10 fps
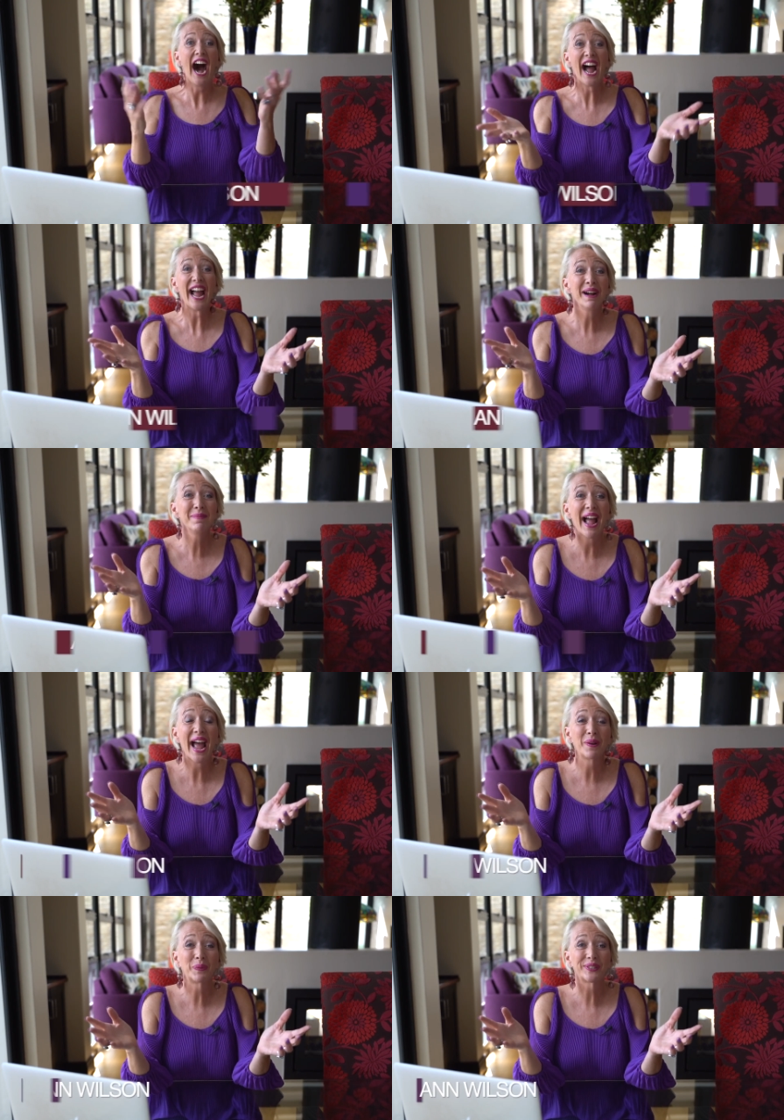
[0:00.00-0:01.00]
Hi, I'm
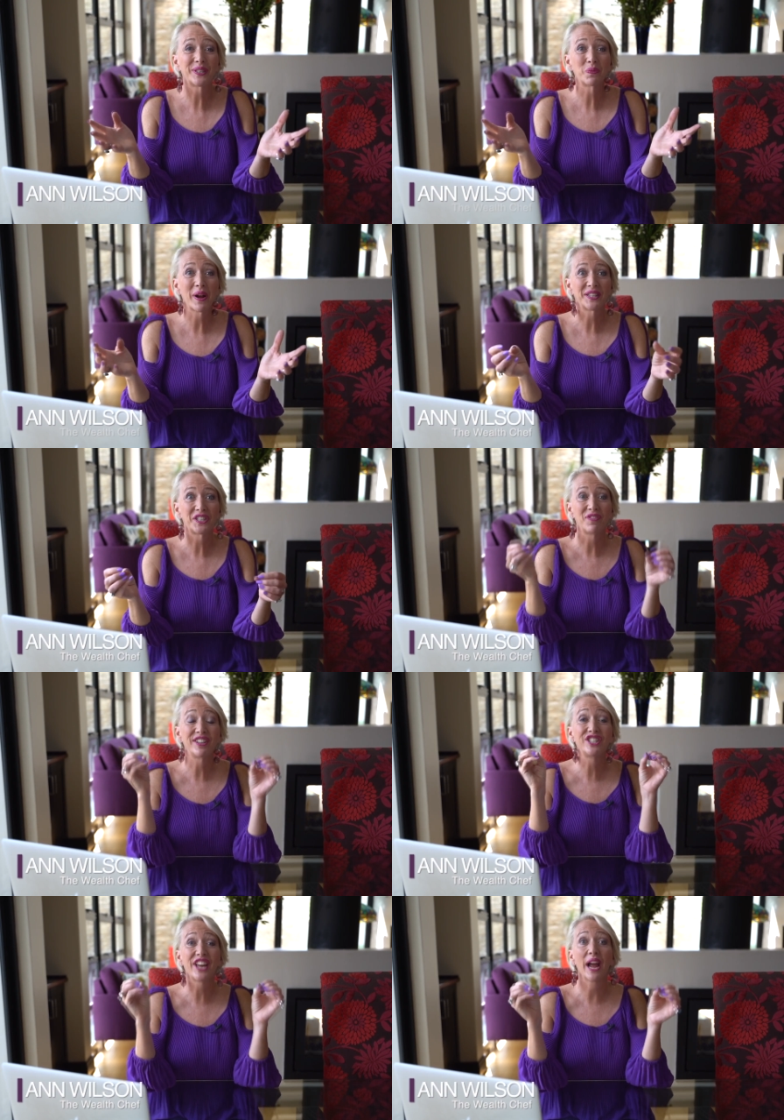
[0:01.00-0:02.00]
Ann Wilson the chef,
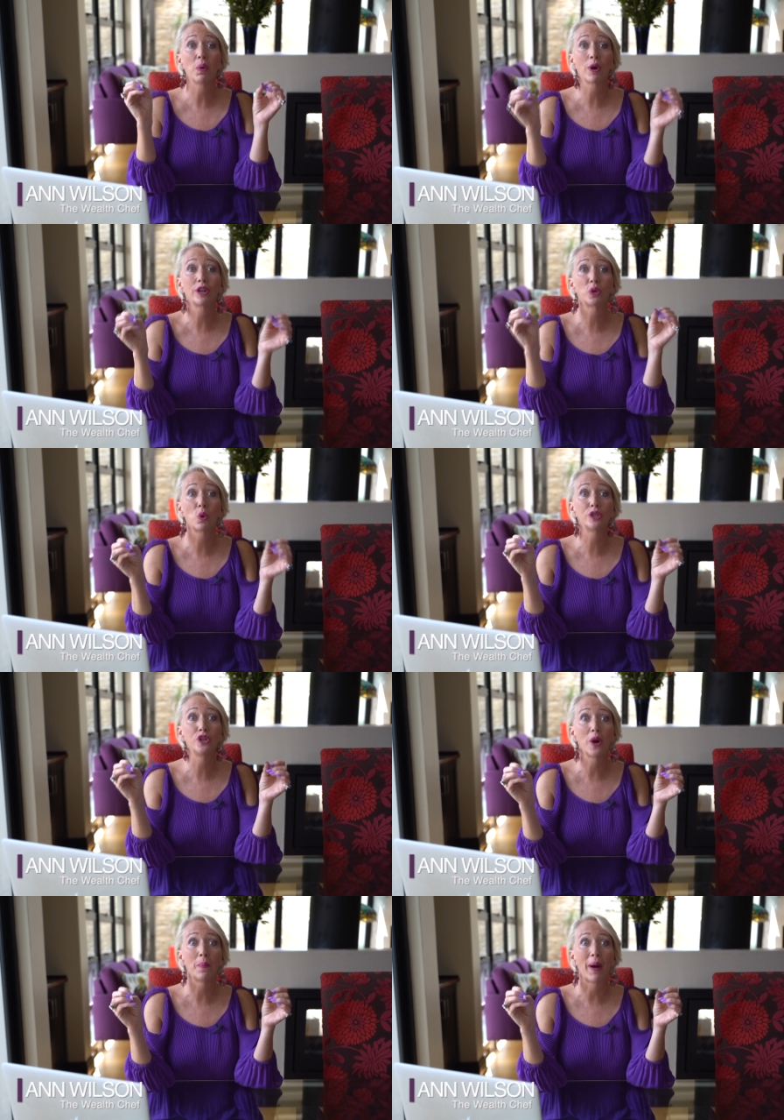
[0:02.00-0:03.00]
and today I want to talk
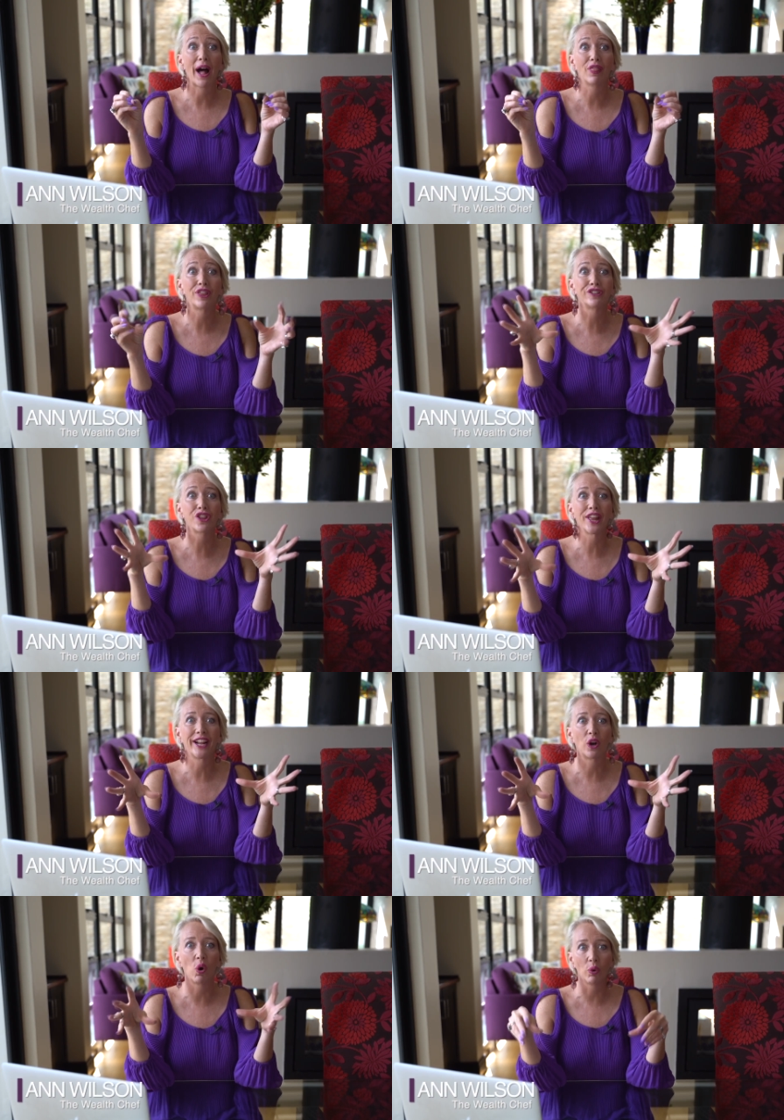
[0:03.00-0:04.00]
to you about this
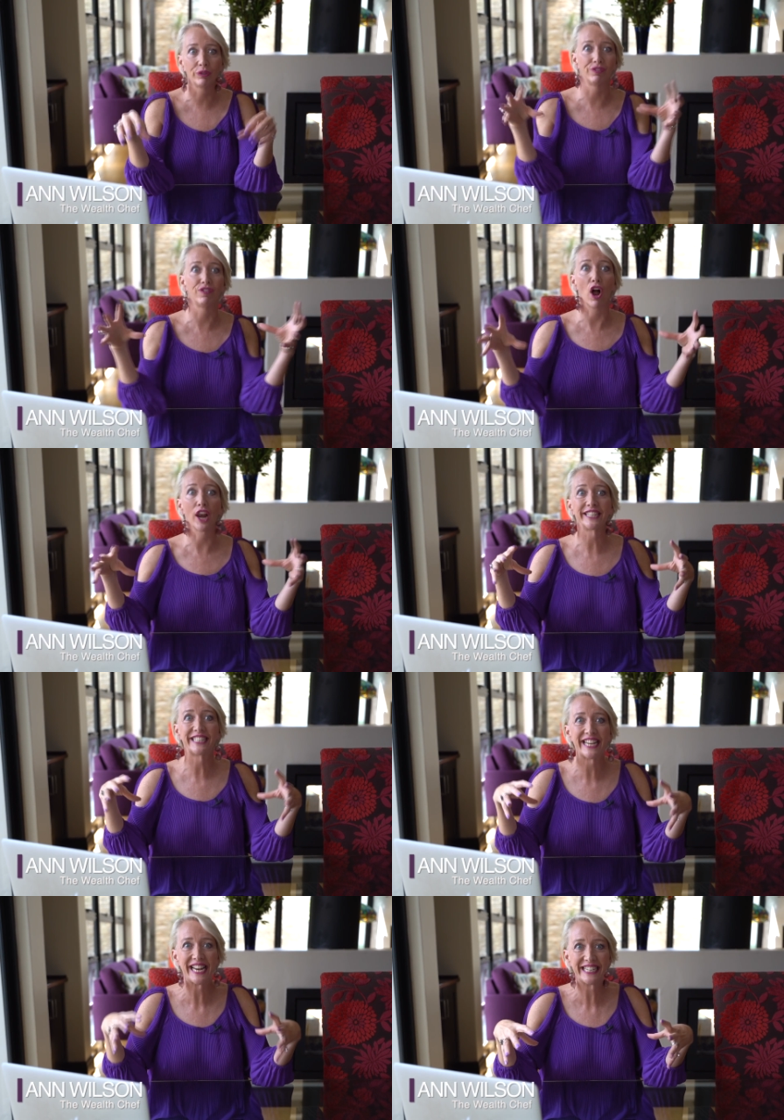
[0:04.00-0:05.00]
thing called
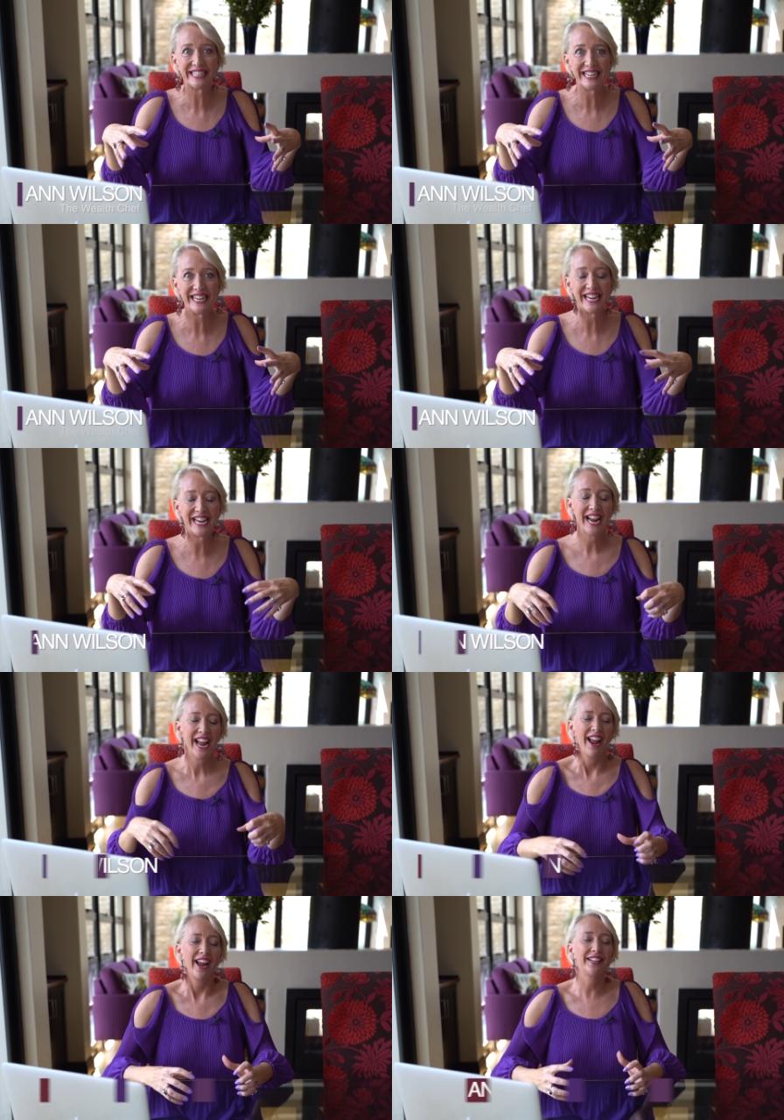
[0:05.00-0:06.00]
volatility.
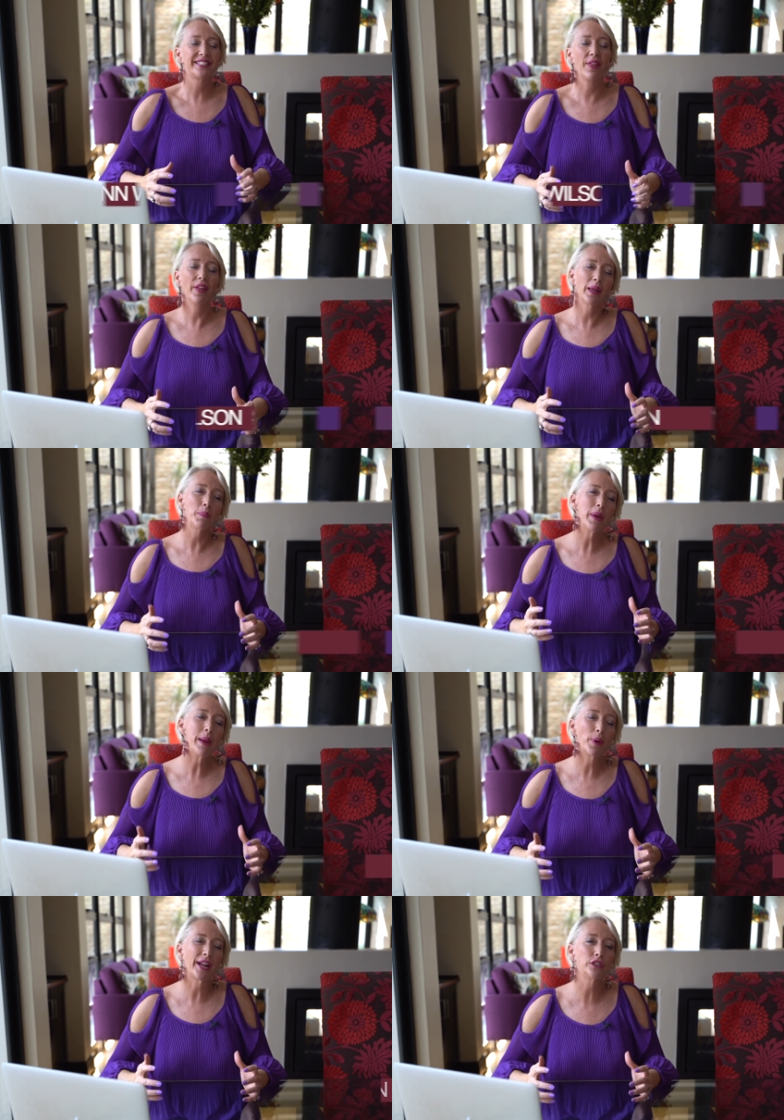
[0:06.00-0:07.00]
It's something that
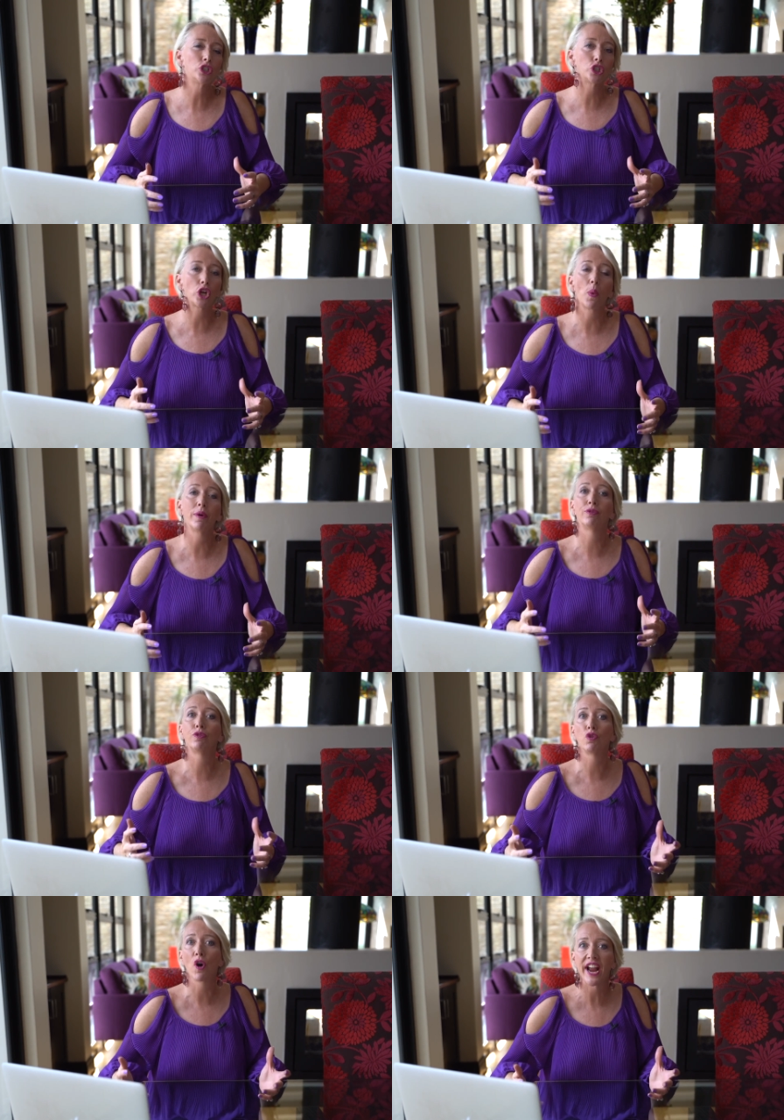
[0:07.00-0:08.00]
people get so
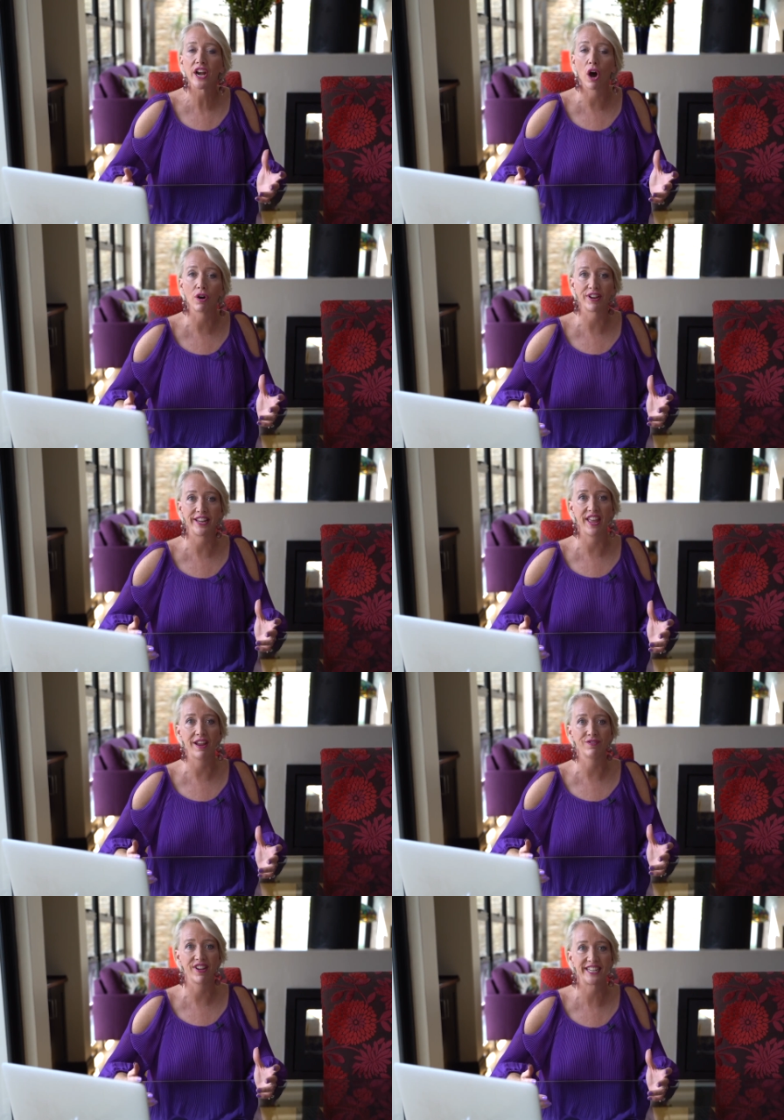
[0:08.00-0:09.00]
afraid of in
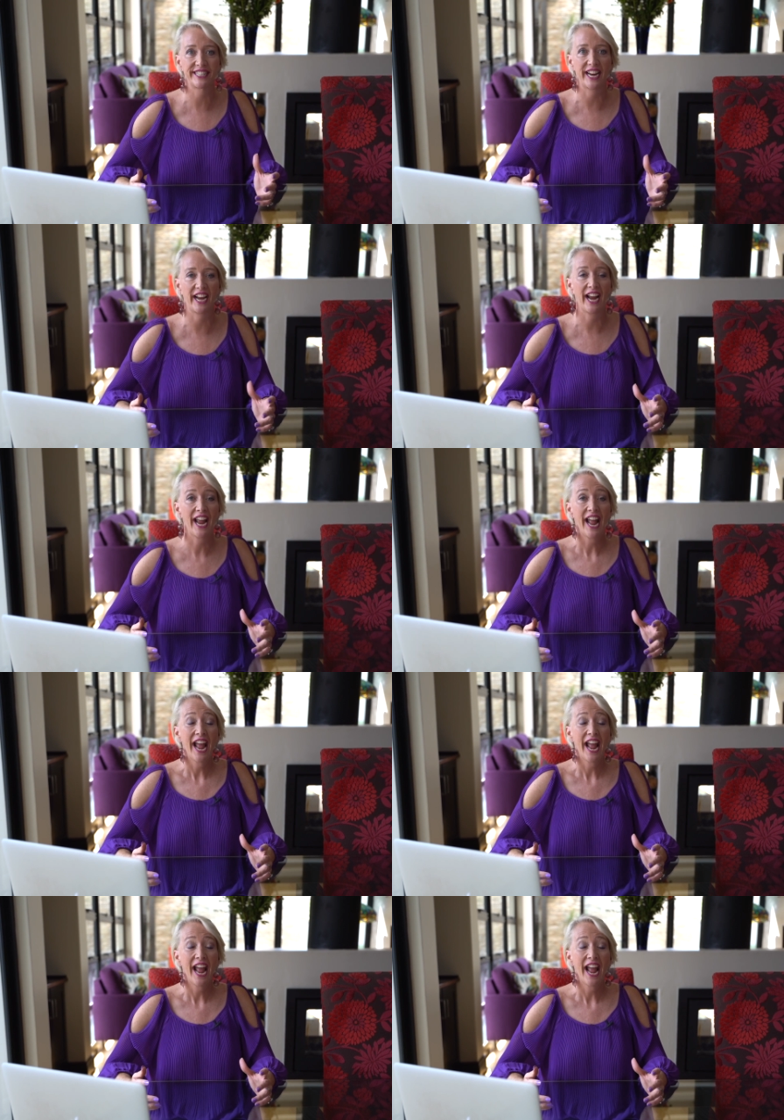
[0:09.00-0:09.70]
their investing.